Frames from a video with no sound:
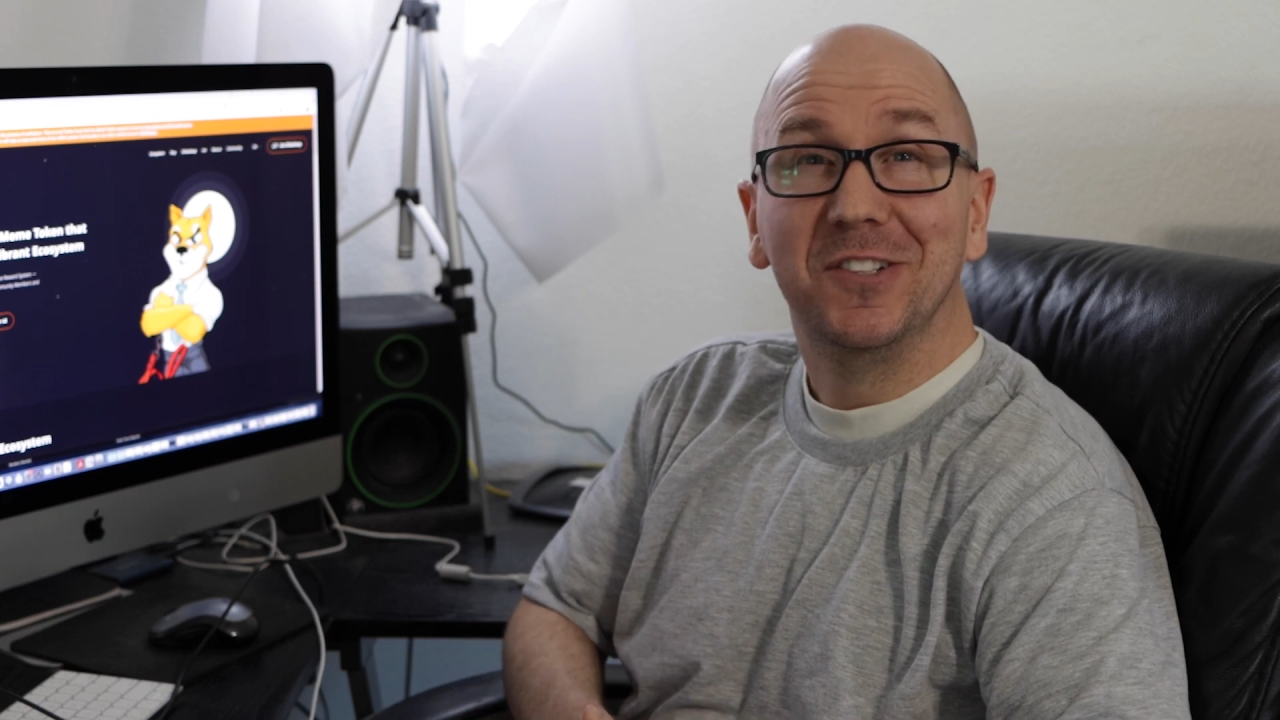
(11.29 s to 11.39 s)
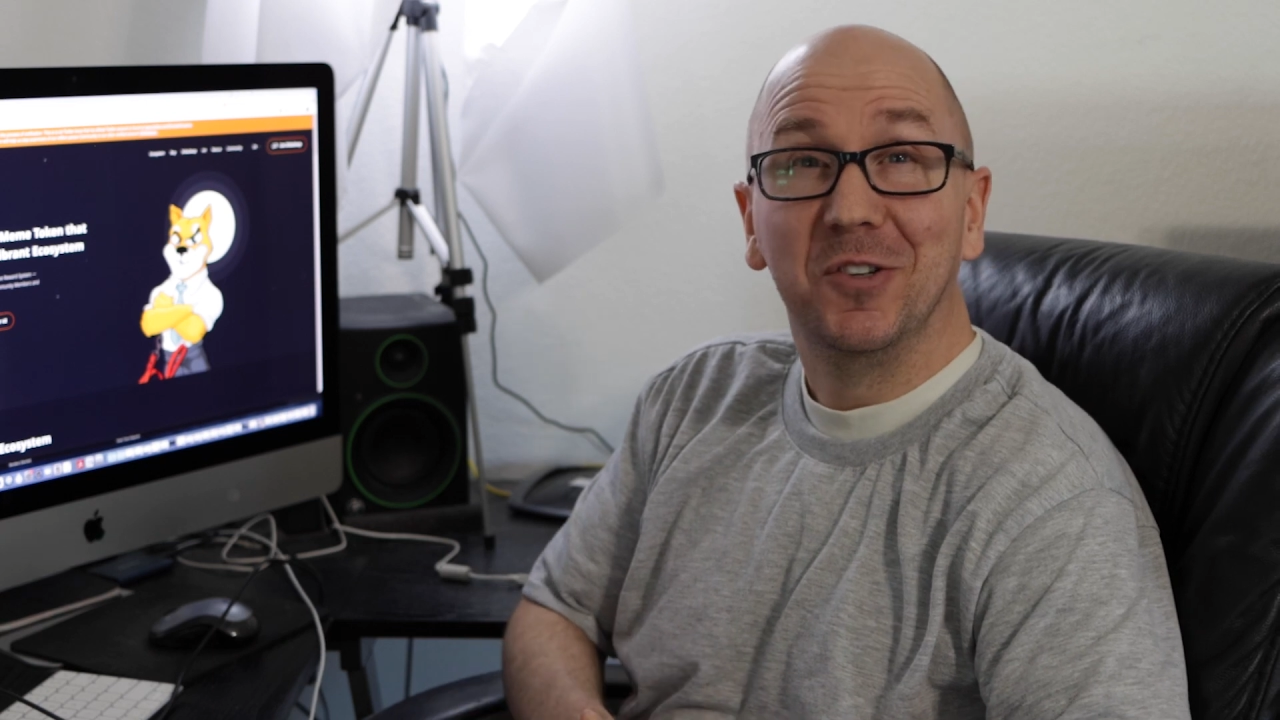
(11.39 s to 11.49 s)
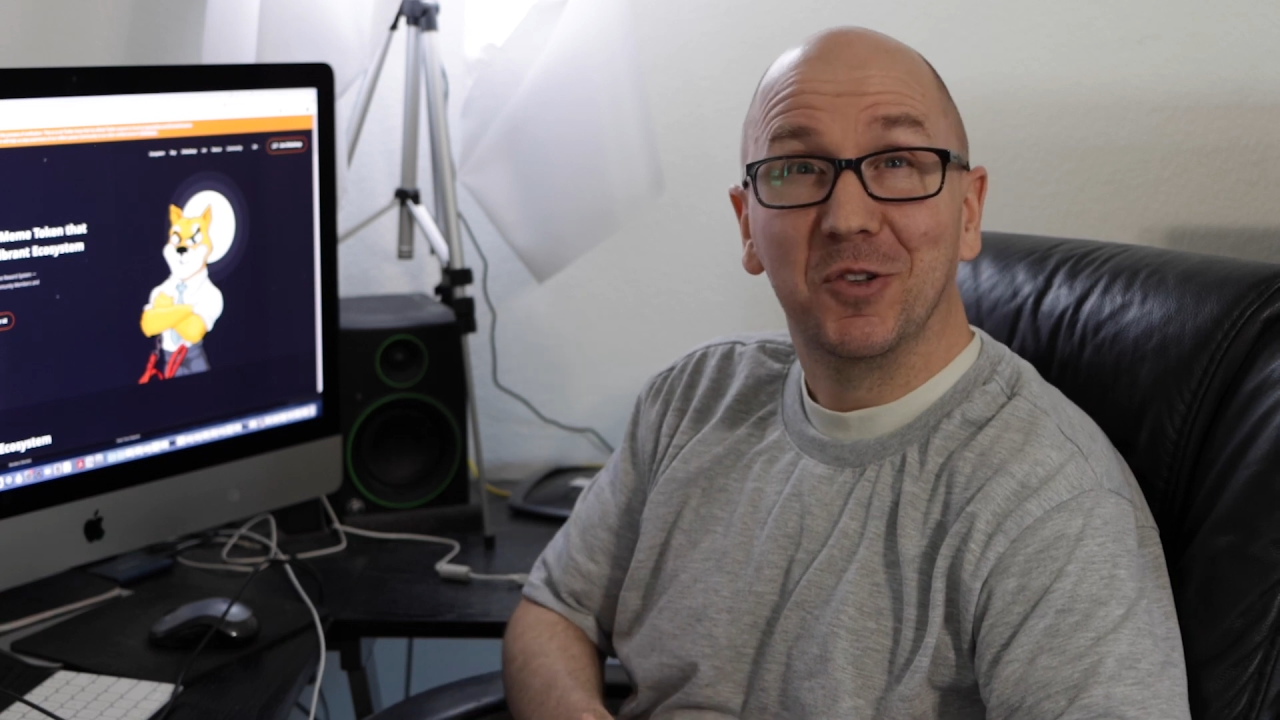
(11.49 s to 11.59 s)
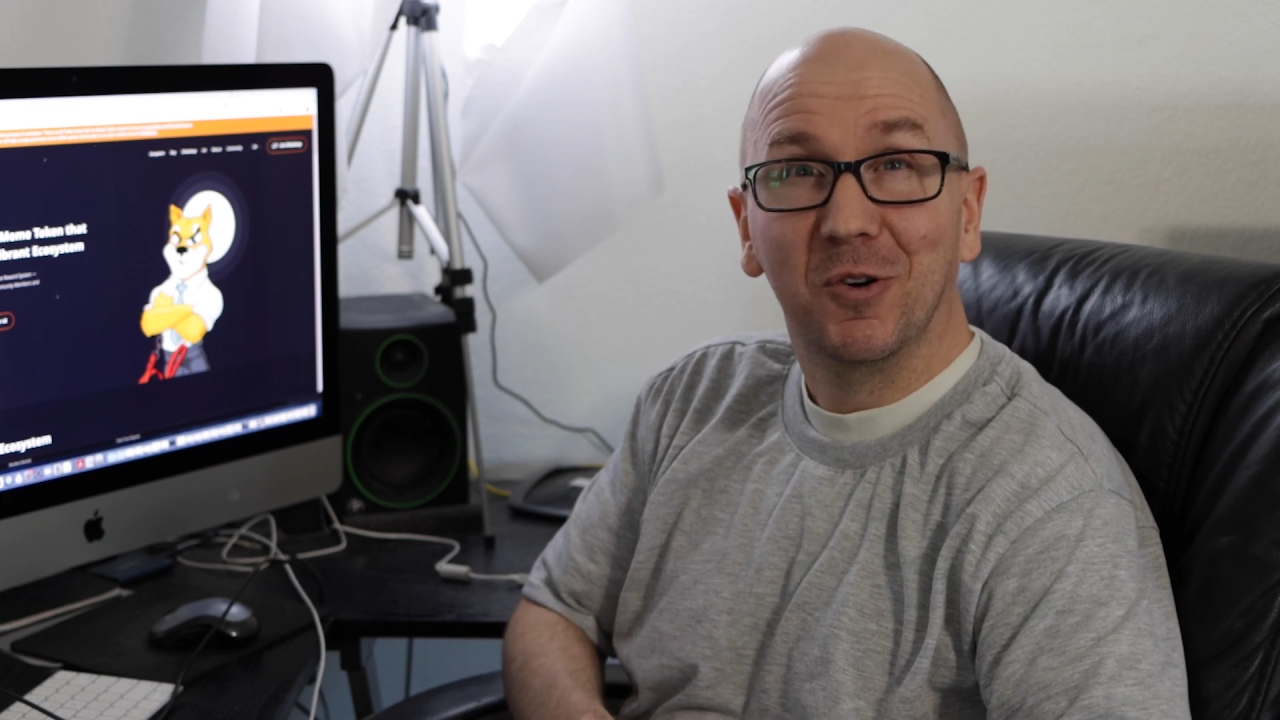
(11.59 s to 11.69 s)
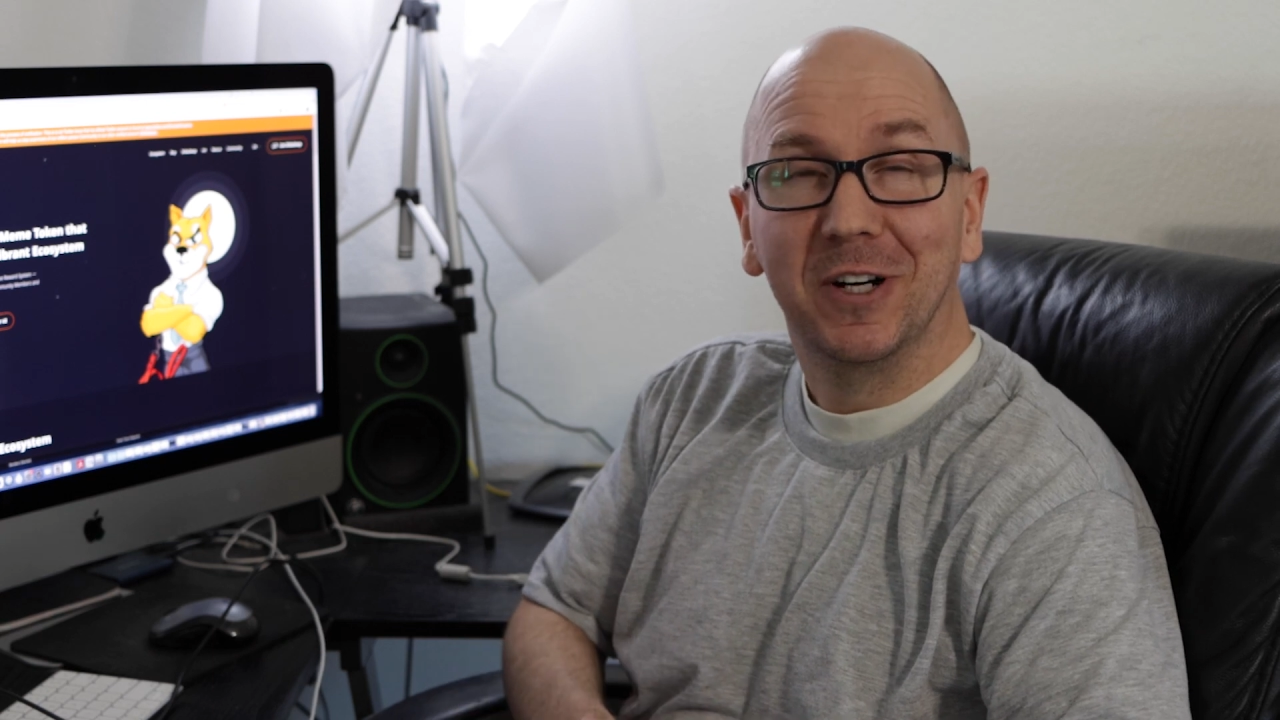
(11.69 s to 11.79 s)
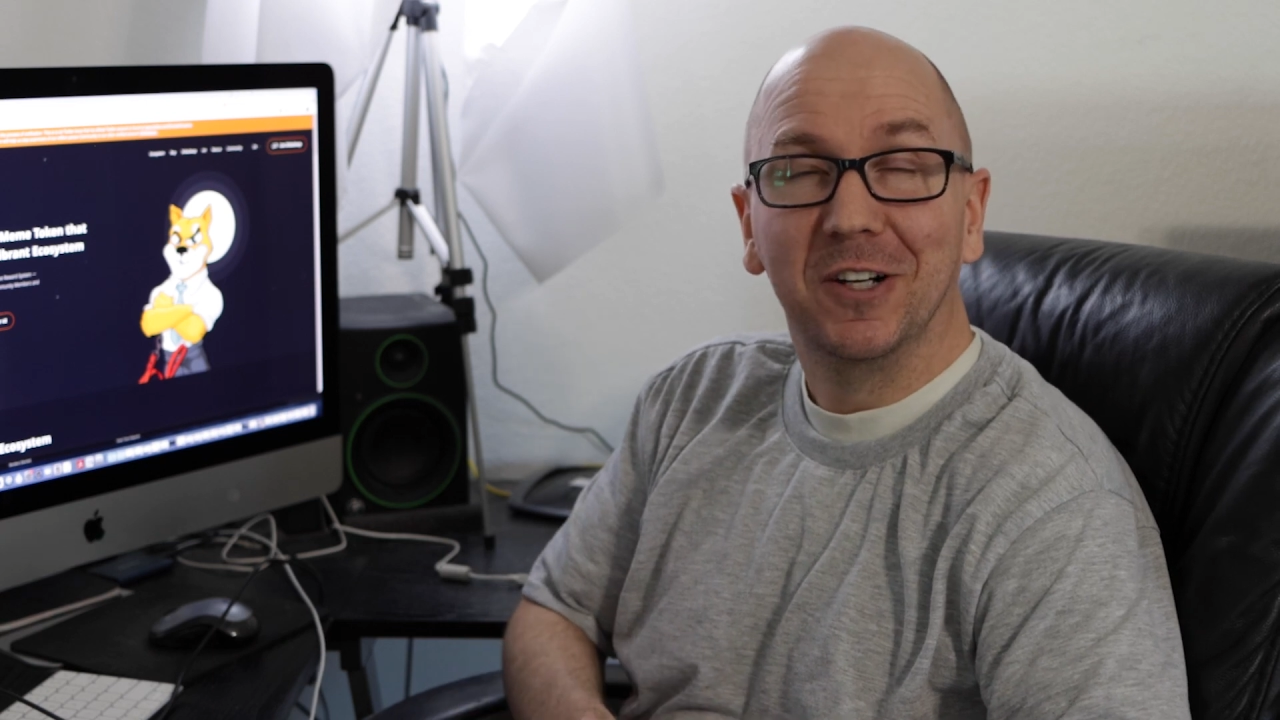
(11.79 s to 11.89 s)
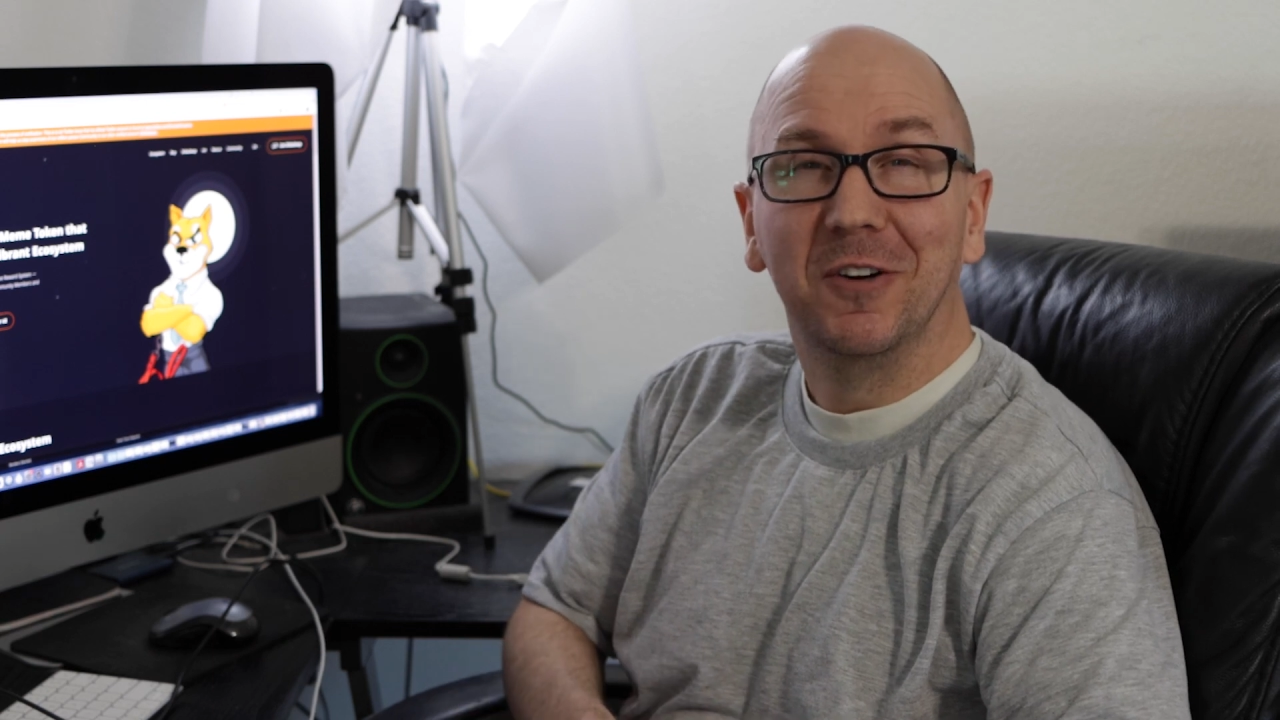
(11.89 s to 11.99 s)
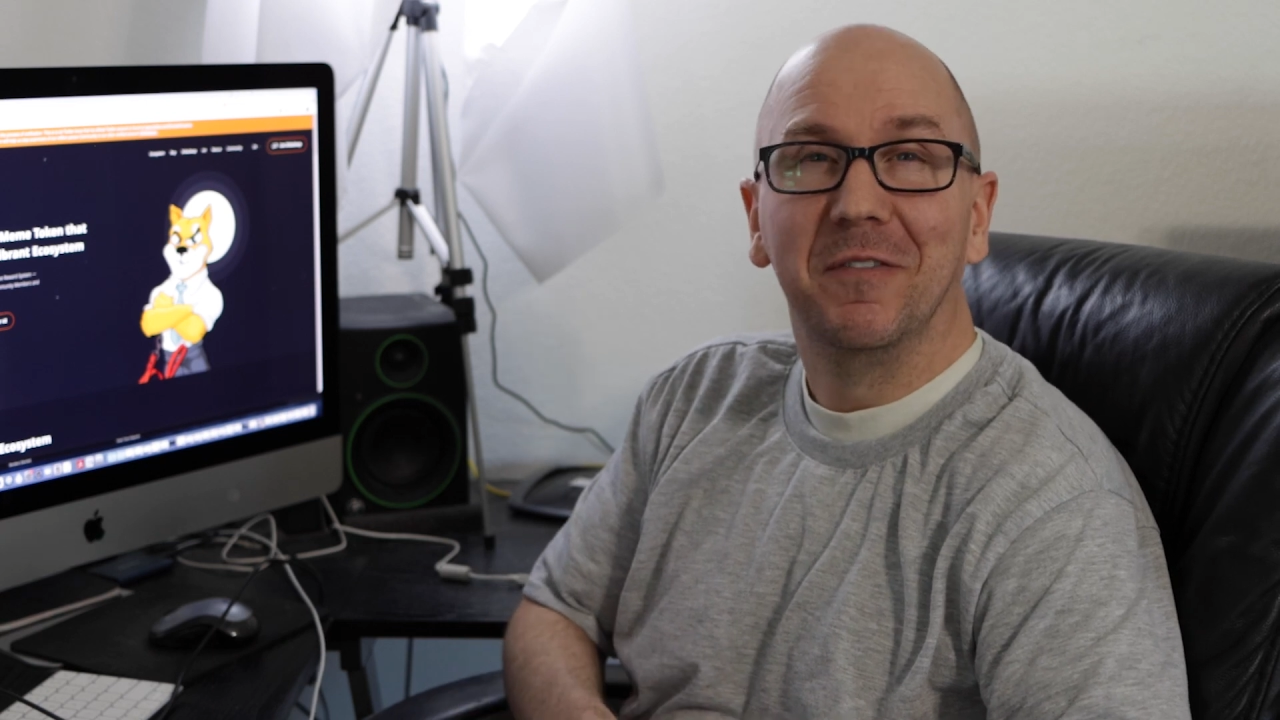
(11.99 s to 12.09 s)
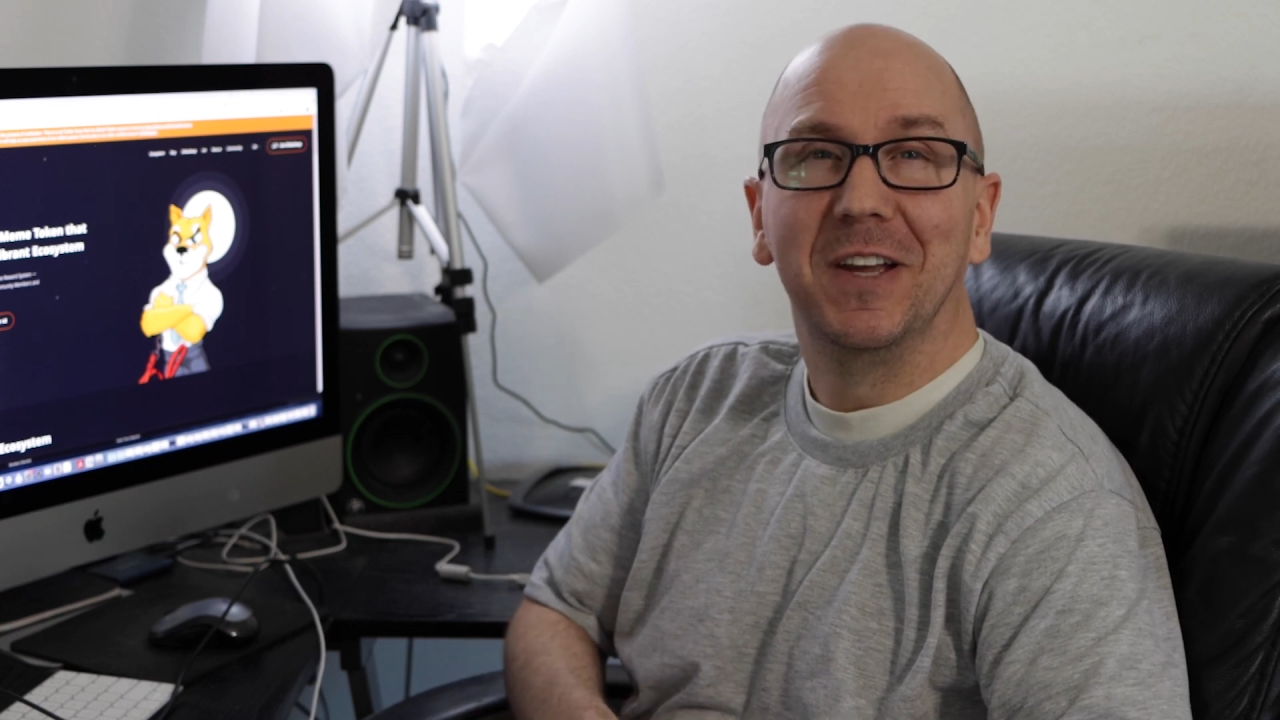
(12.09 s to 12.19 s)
tutorial